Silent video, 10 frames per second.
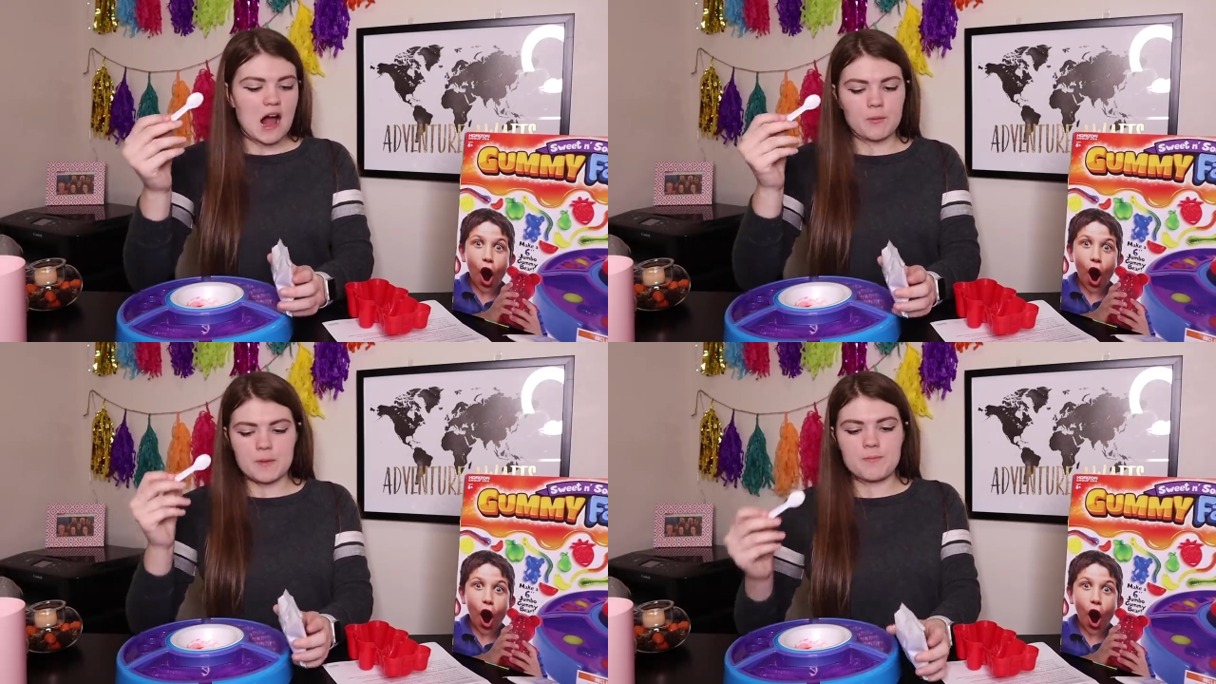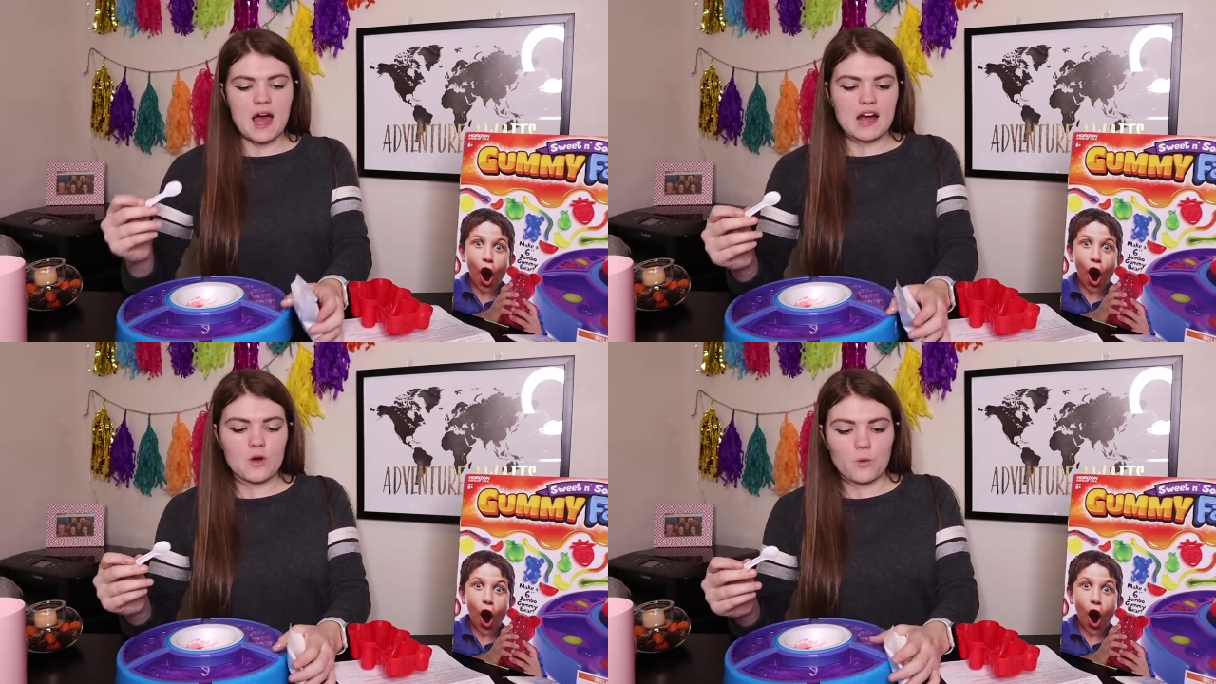Speaker 1: and I'll be
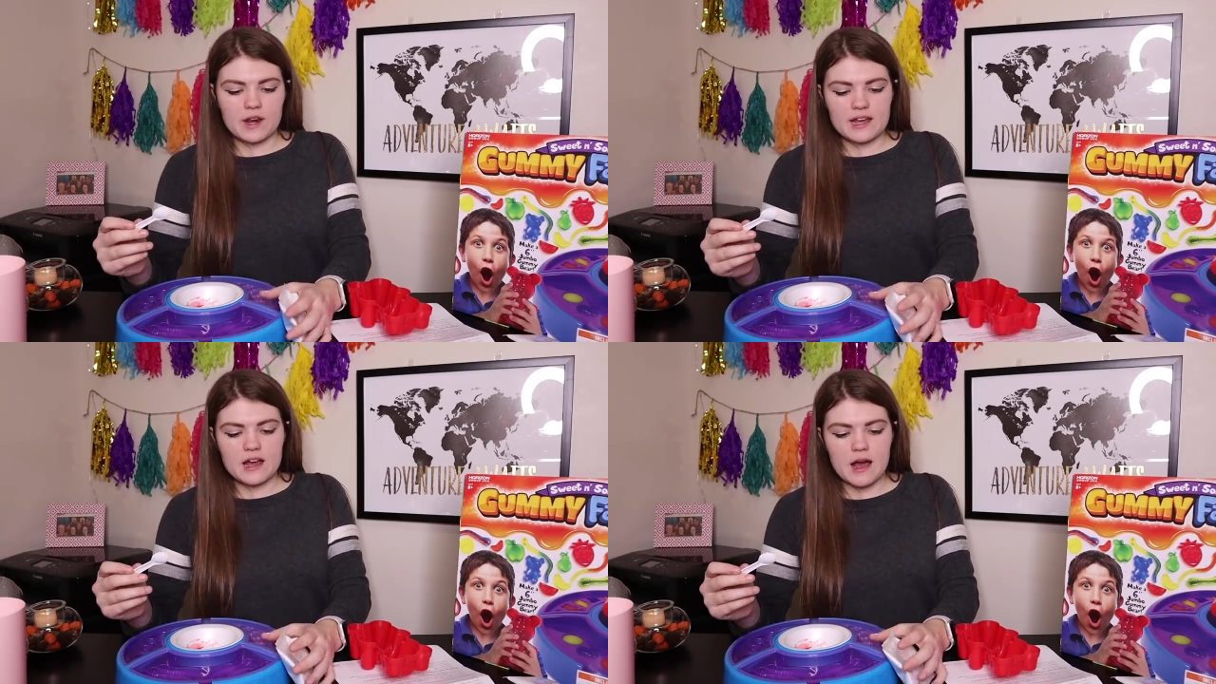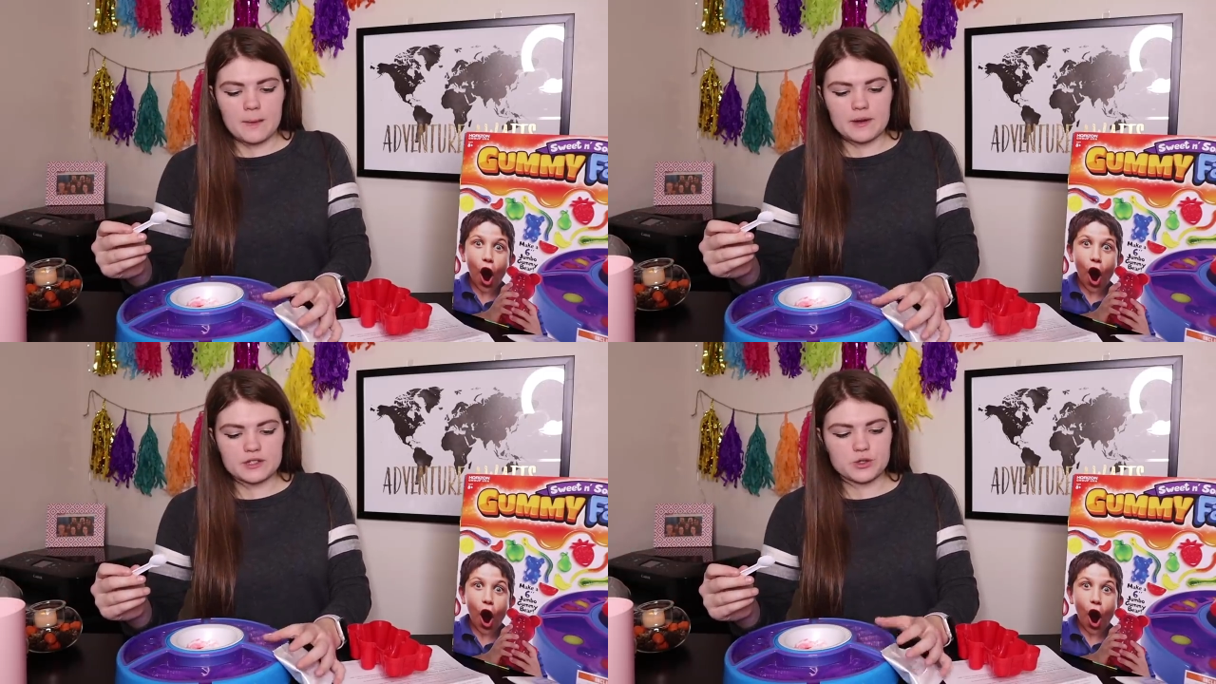back when I
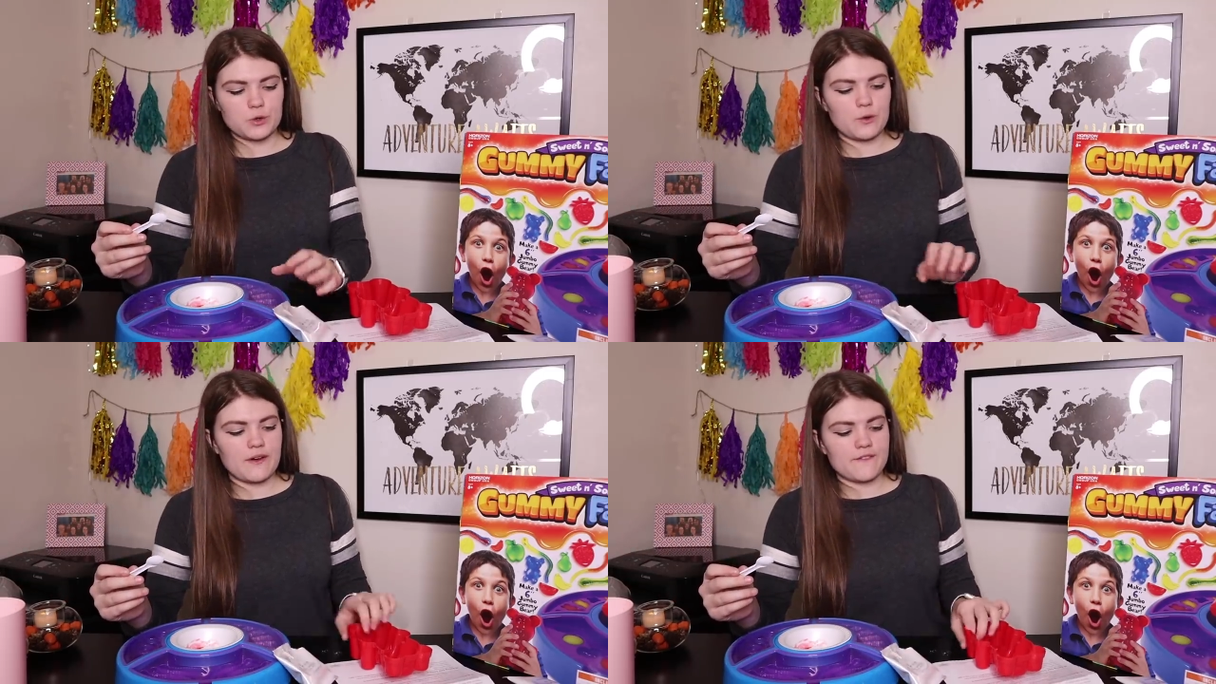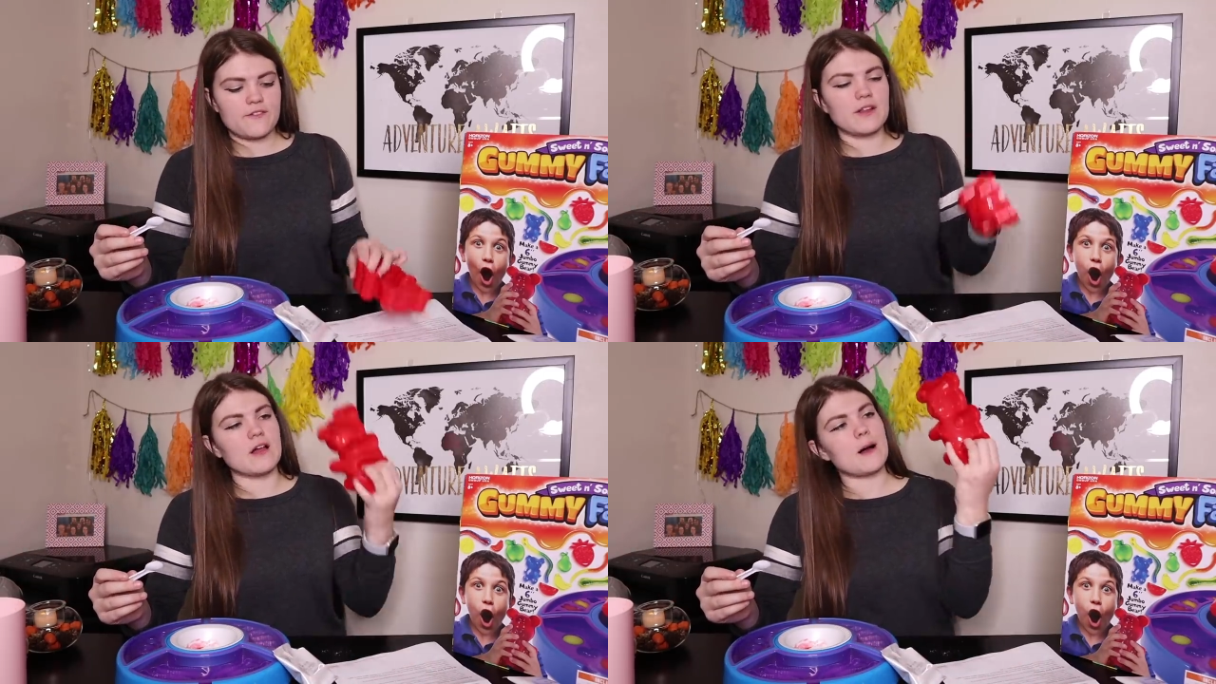come to
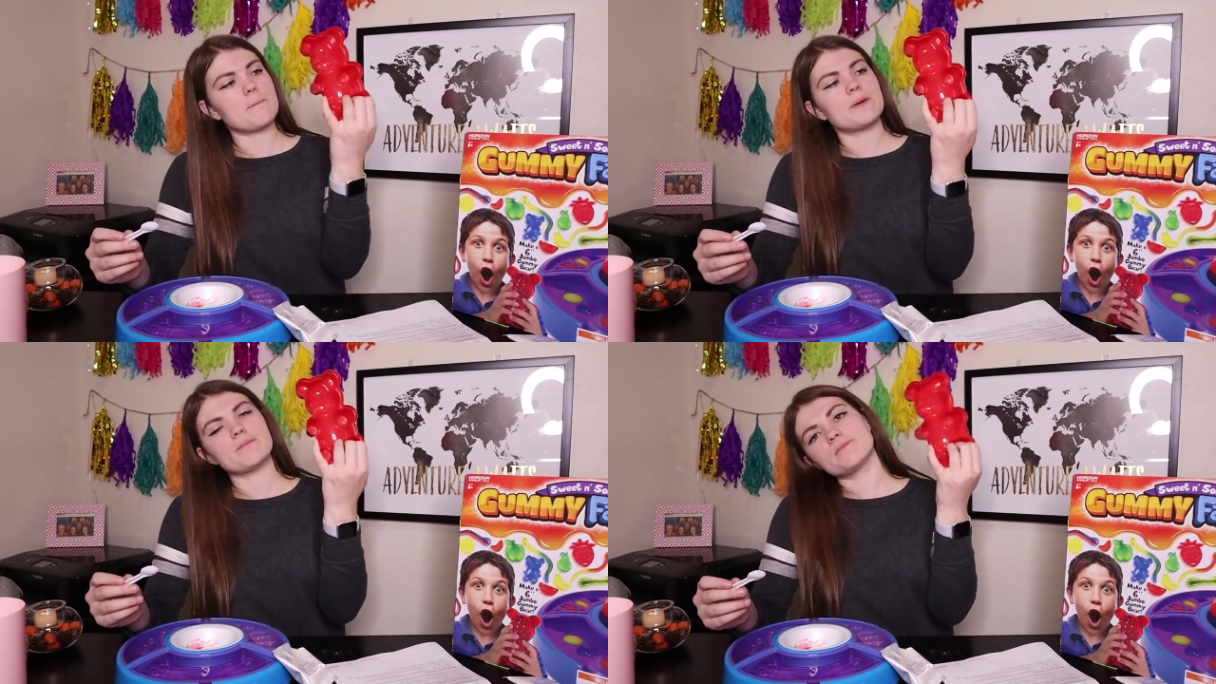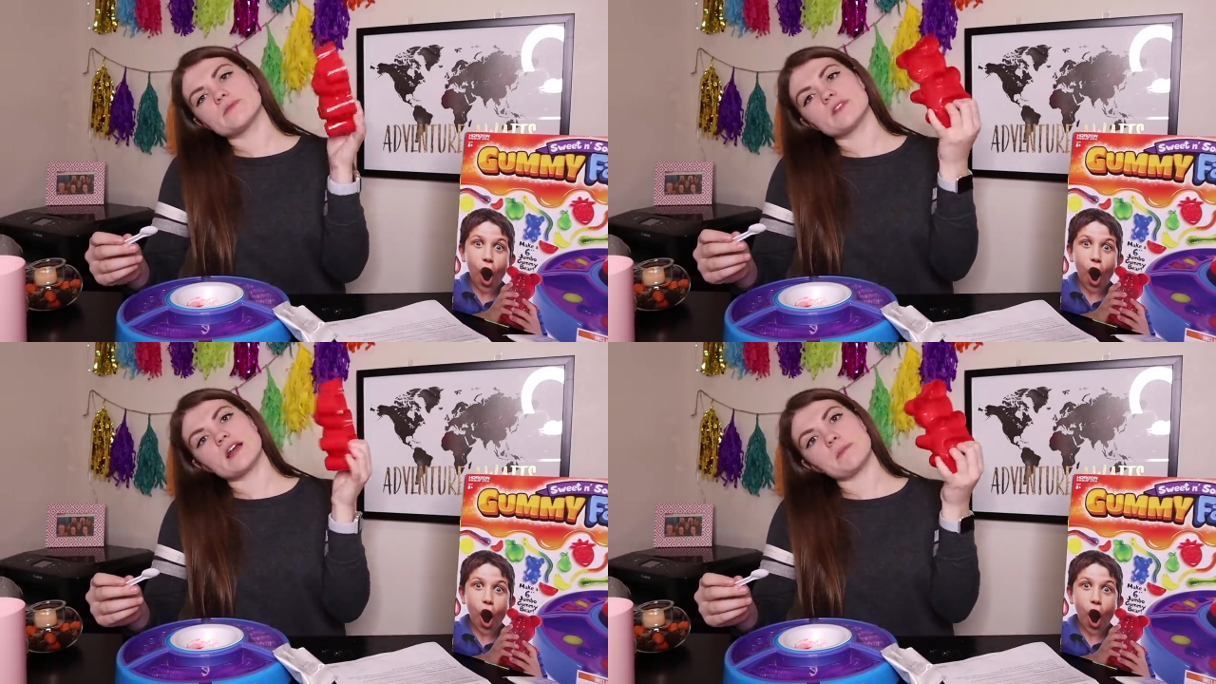fill up
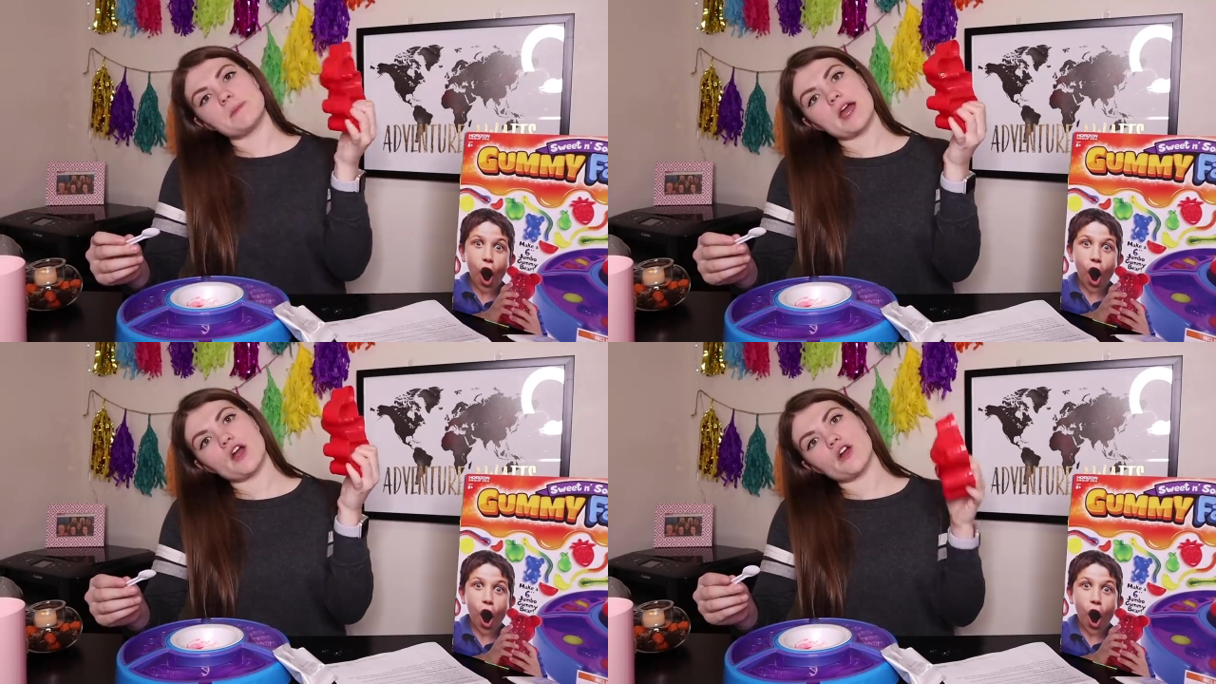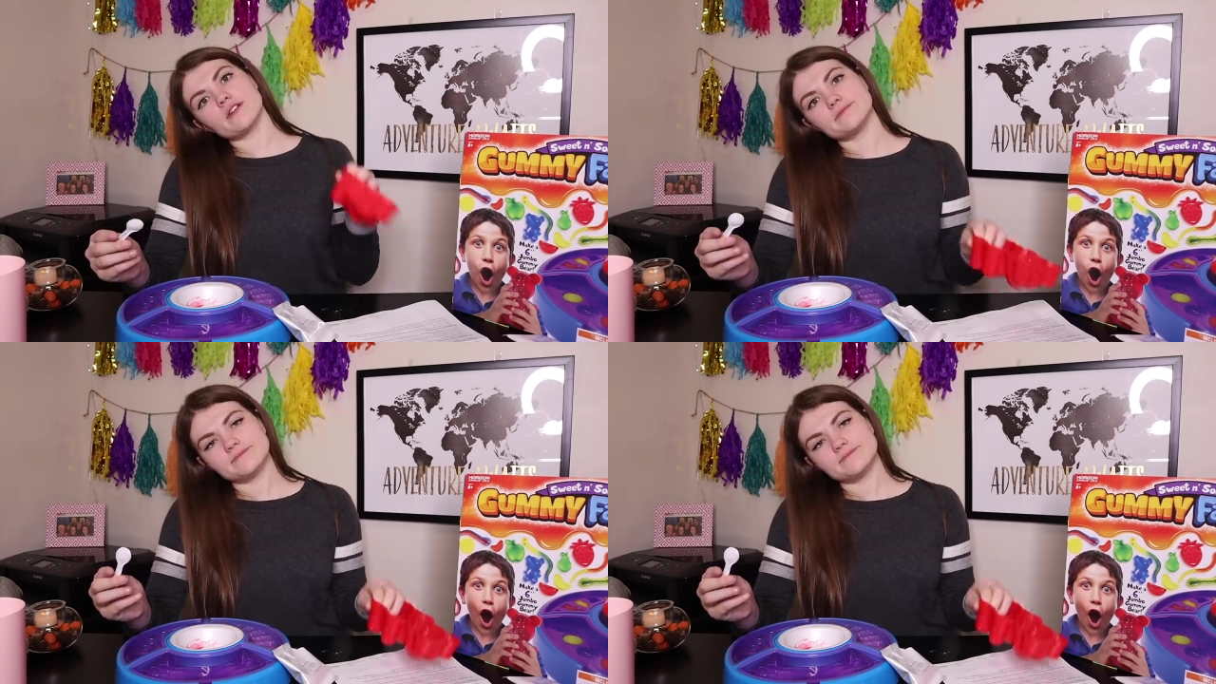the gummy bear.